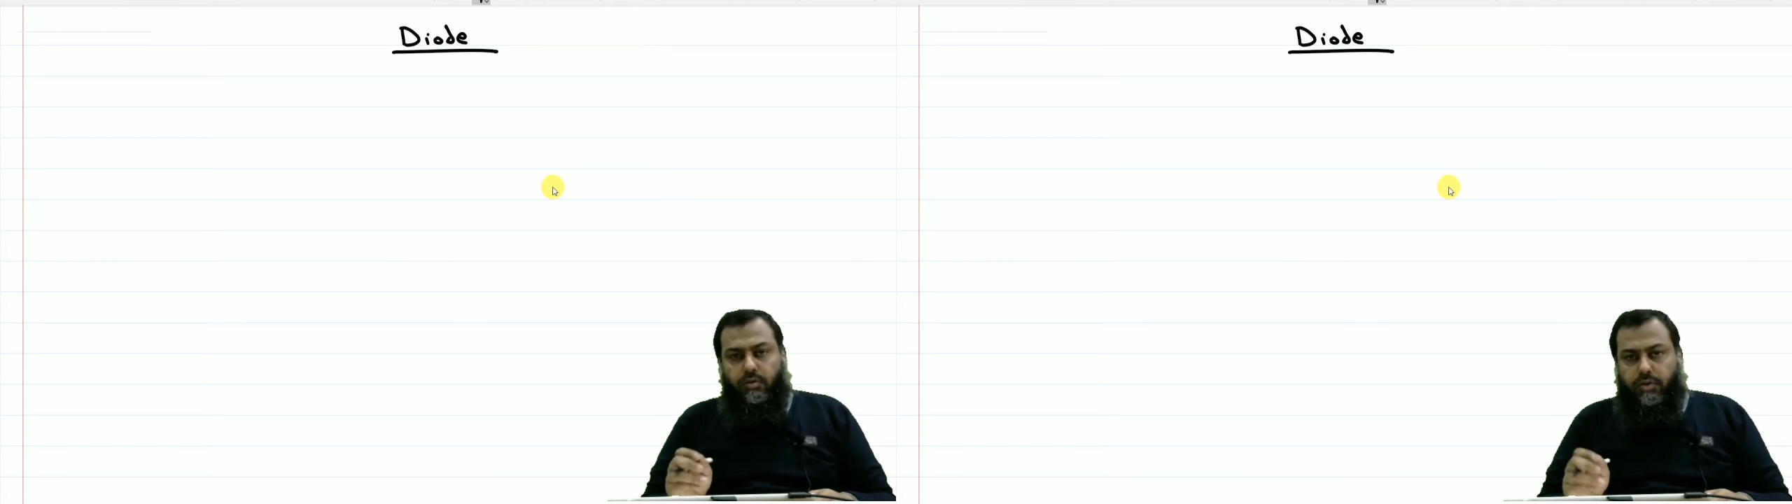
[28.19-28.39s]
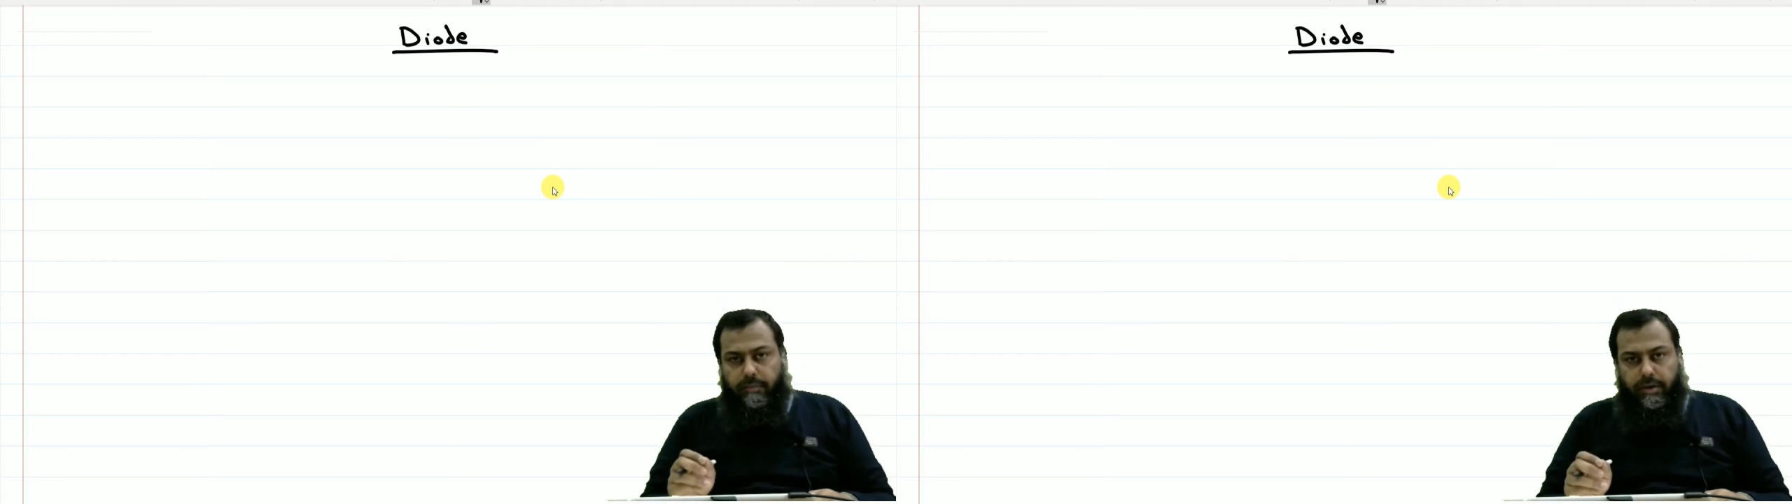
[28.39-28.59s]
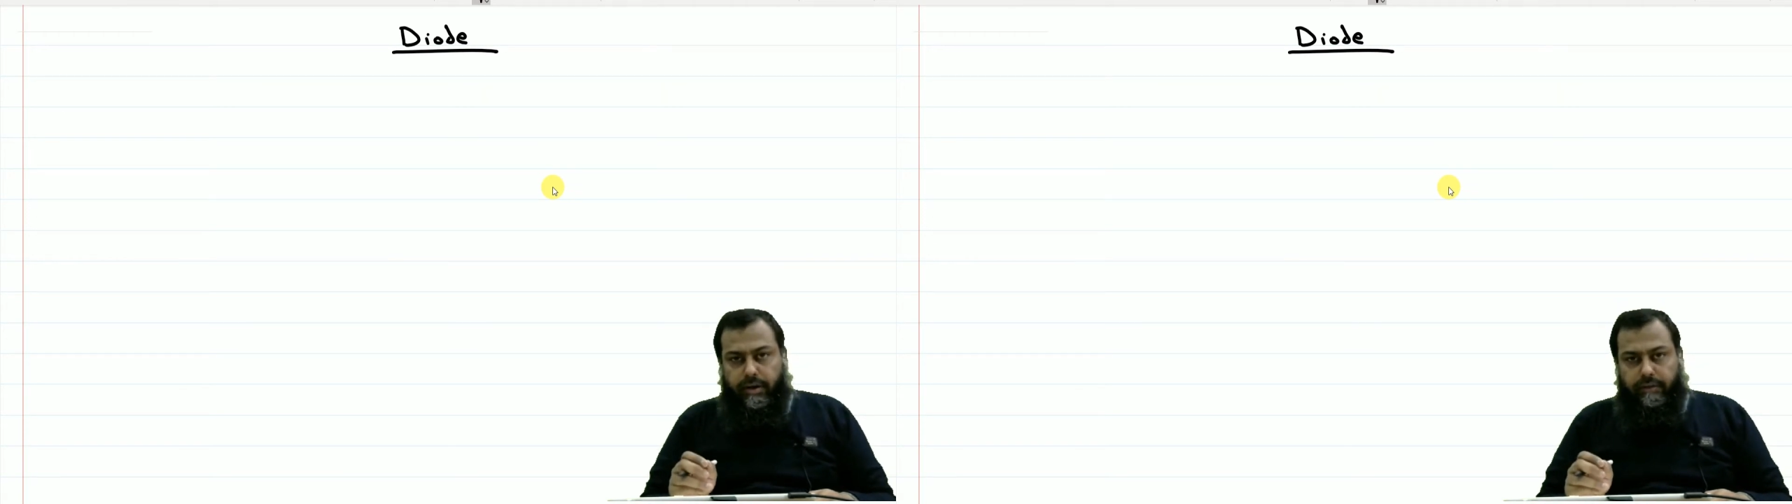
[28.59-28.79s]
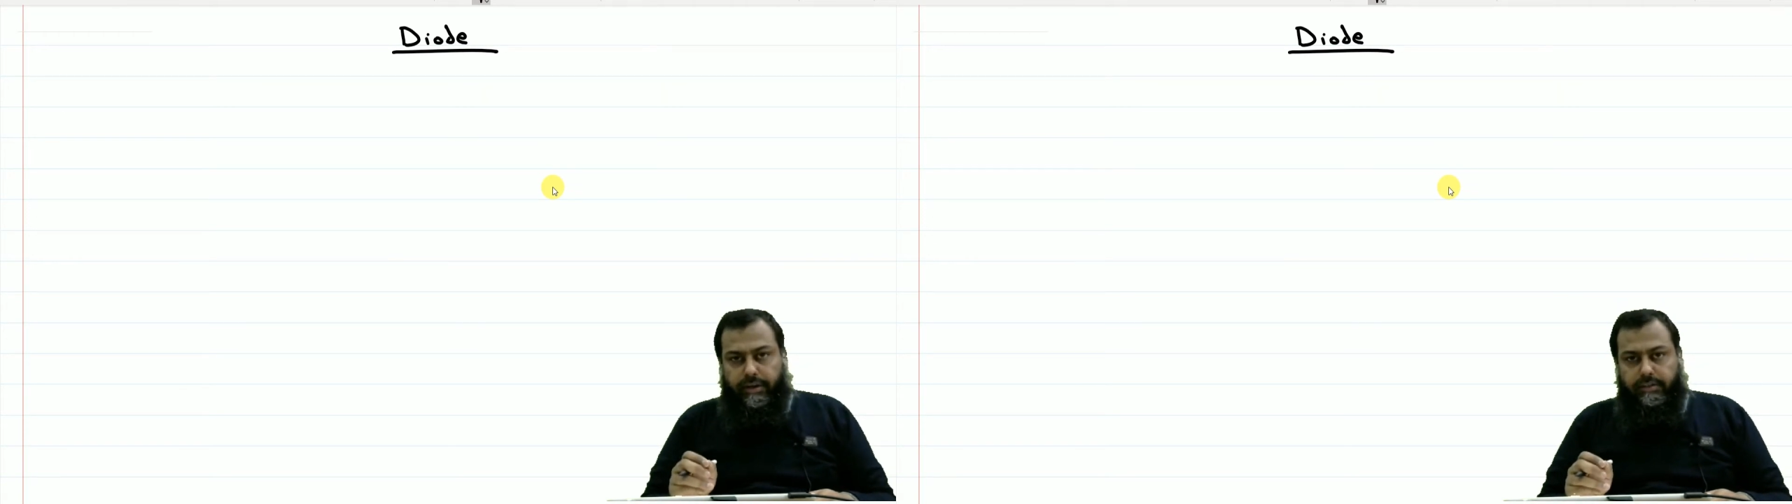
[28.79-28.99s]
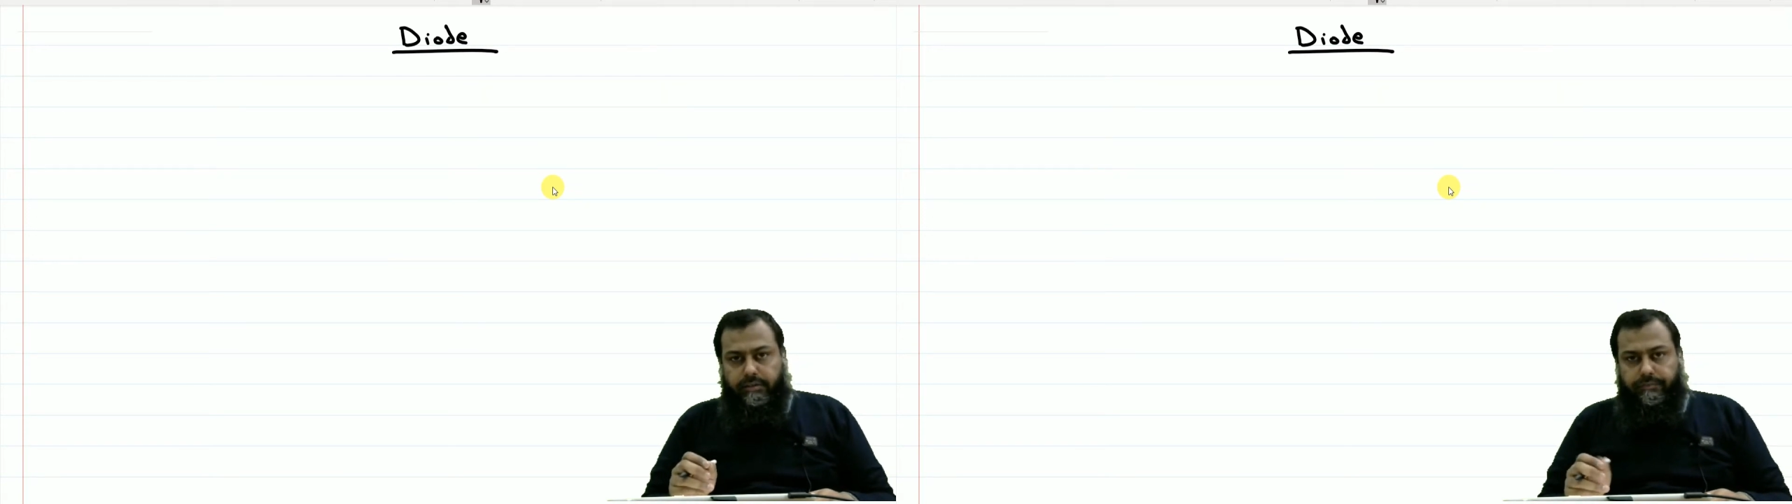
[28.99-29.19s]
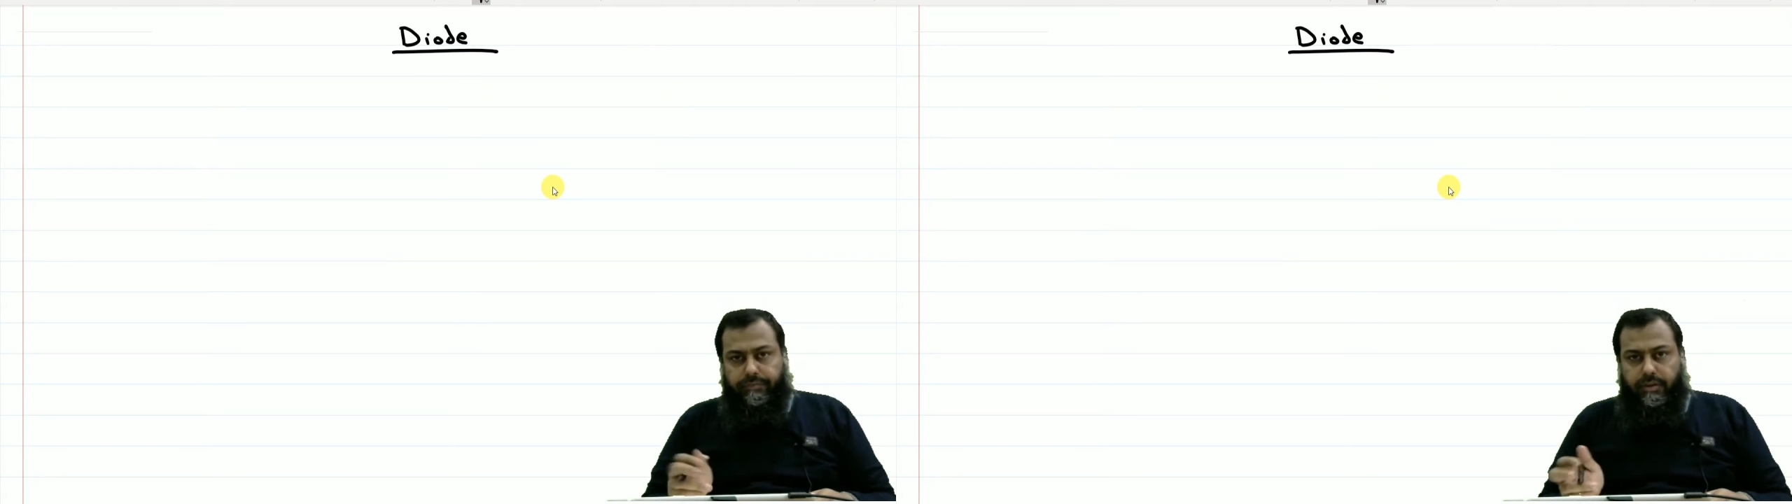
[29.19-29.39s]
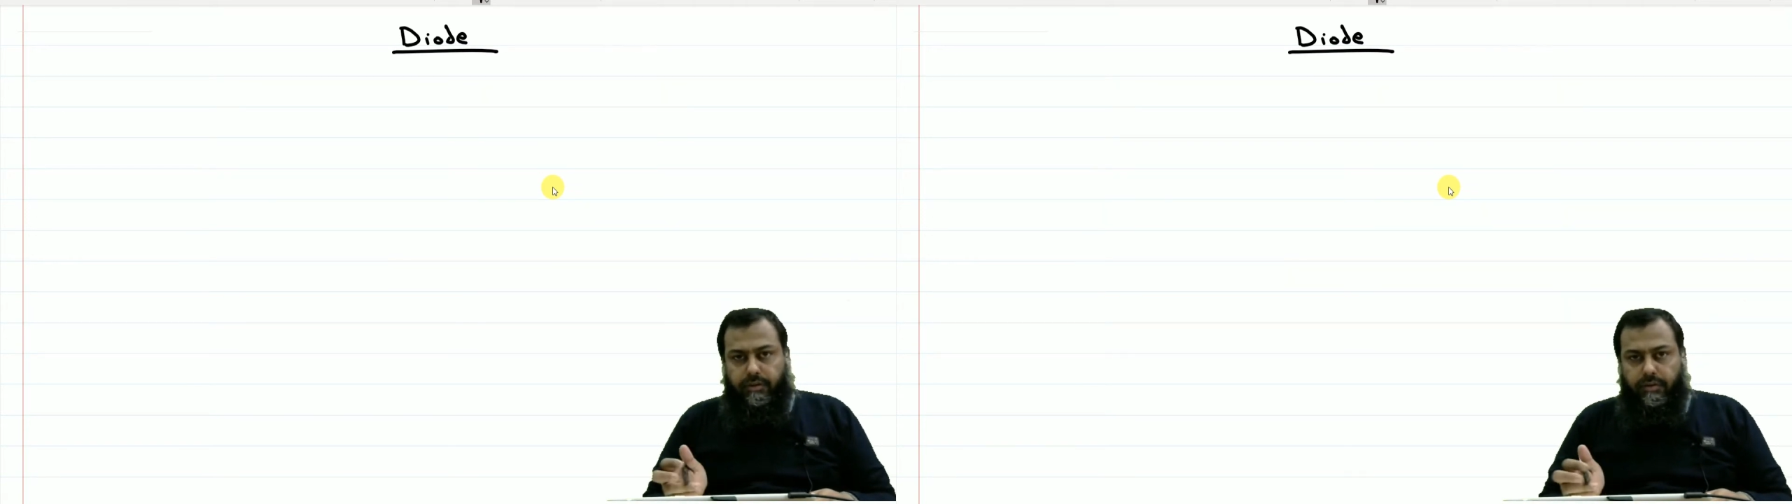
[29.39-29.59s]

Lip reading: two-terminal device